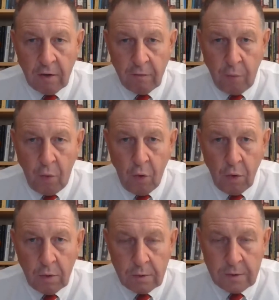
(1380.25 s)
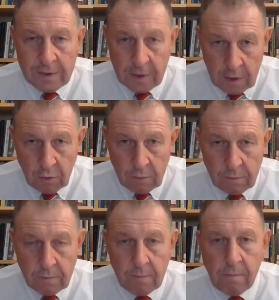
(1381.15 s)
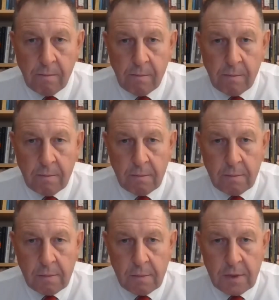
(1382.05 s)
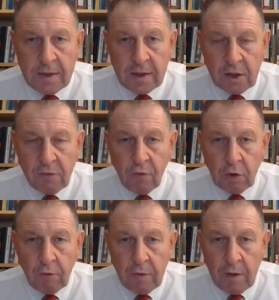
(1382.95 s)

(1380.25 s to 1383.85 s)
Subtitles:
Blinken published an article again in Foreign Affairs magazine,